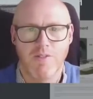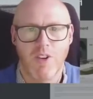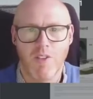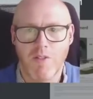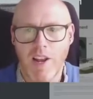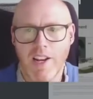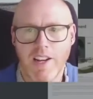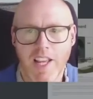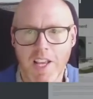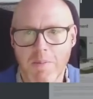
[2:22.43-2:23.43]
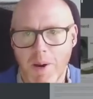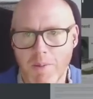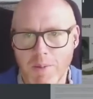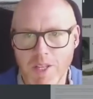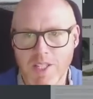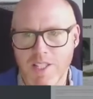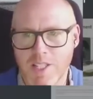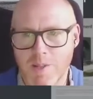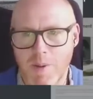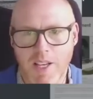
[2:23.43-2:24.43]
I've got a Vaillant heat pump. This is
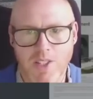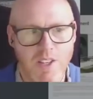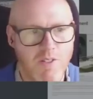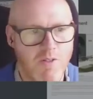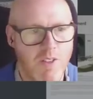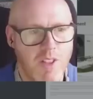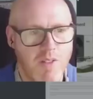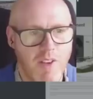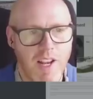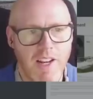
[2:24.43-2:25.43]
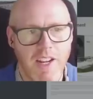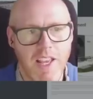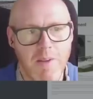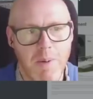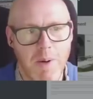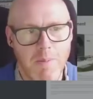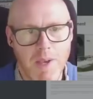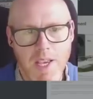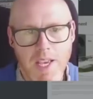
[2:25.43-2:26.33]
the spec sheet for the Vaillant heat pump.